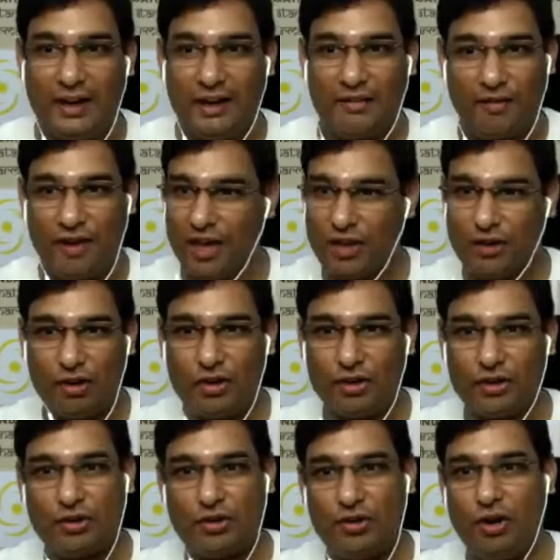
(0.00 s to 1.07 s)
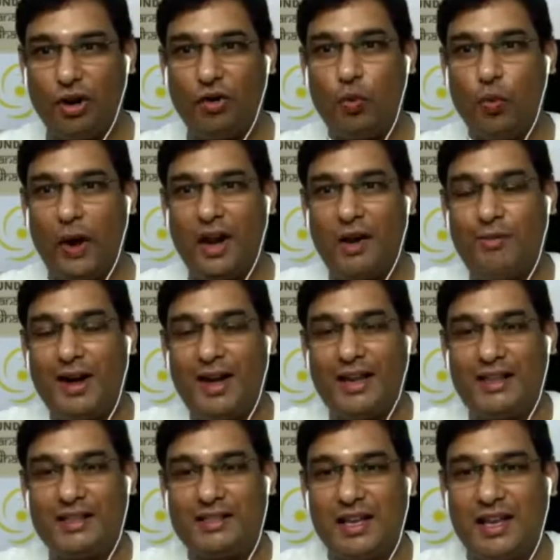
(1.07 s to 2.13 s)
Were you also not one
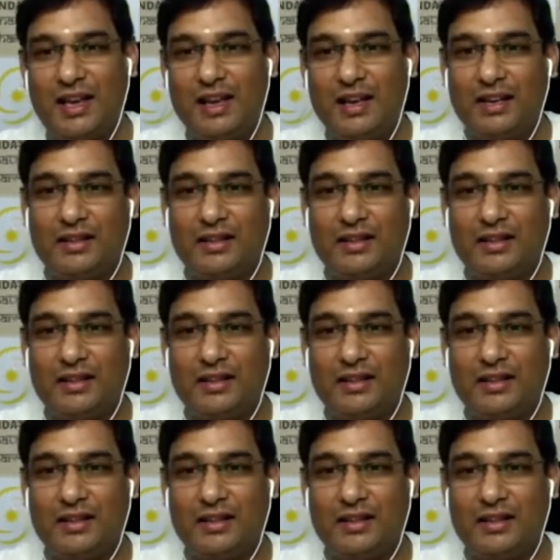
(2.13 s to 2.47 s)
amongst the